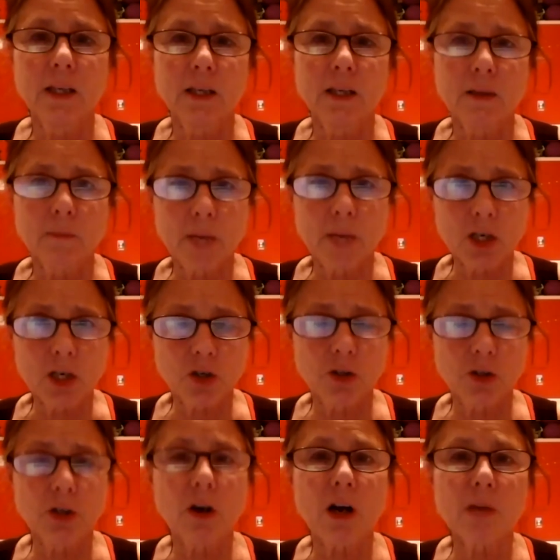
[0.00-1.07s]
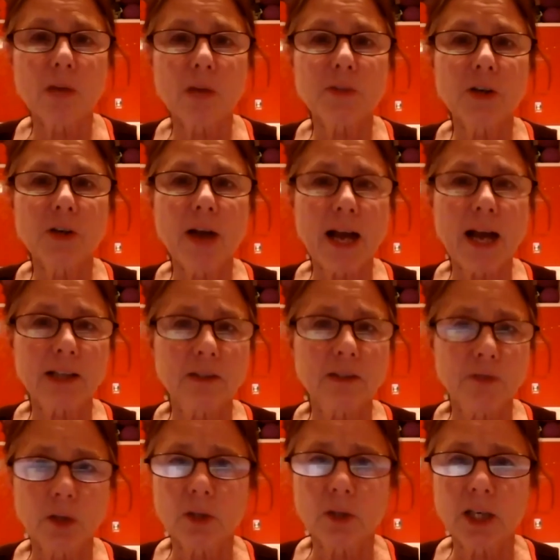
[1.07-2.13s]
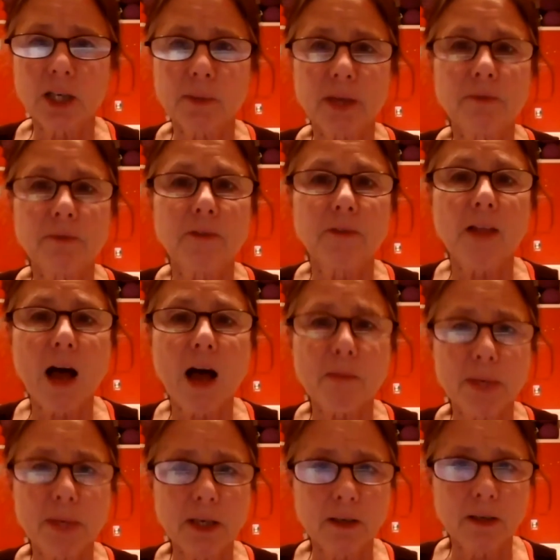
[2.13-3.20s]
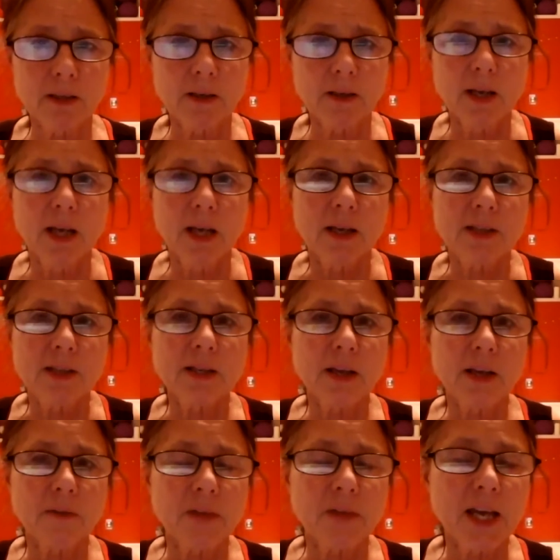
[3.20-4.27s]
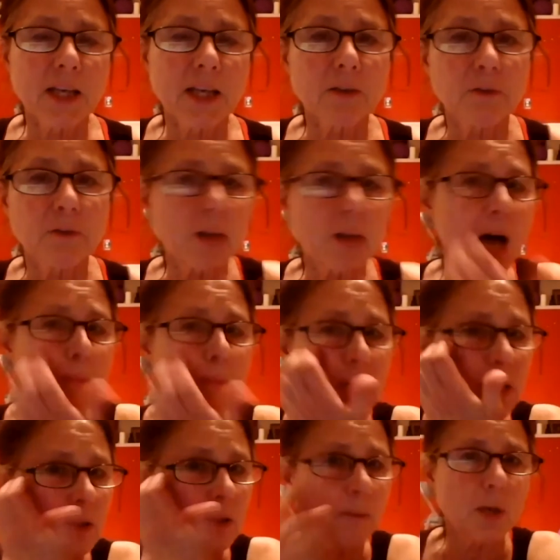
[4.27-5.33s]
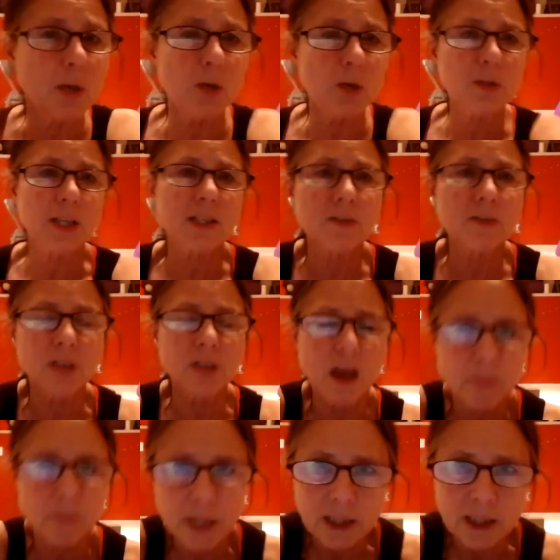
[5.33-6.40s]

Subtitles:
Make sure your arms are active. Don't let them get floppy, because if they get floppy, the pose gets floppy.